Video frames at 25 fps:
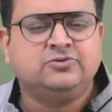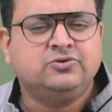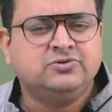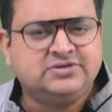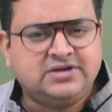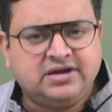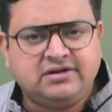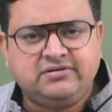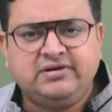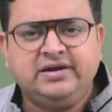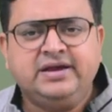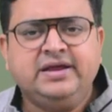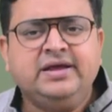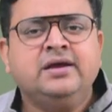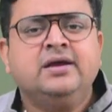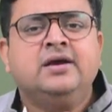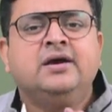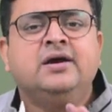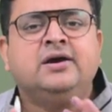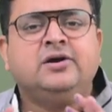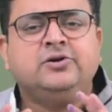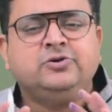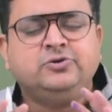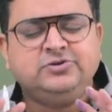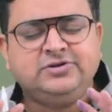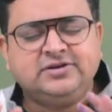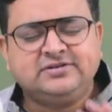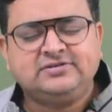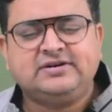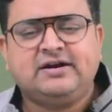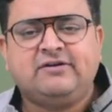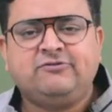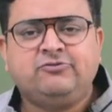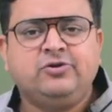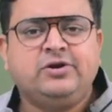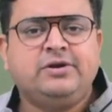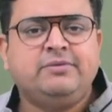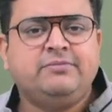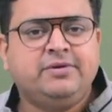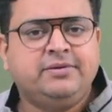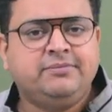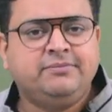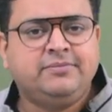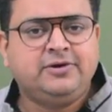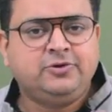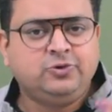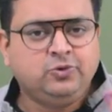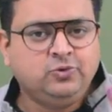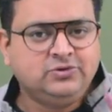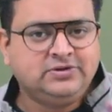So generally, you just have to
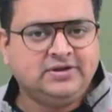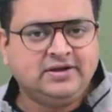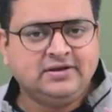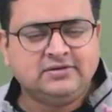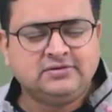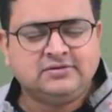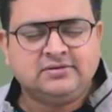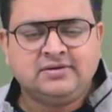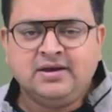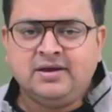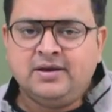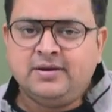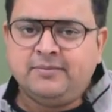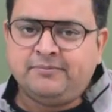remember two things.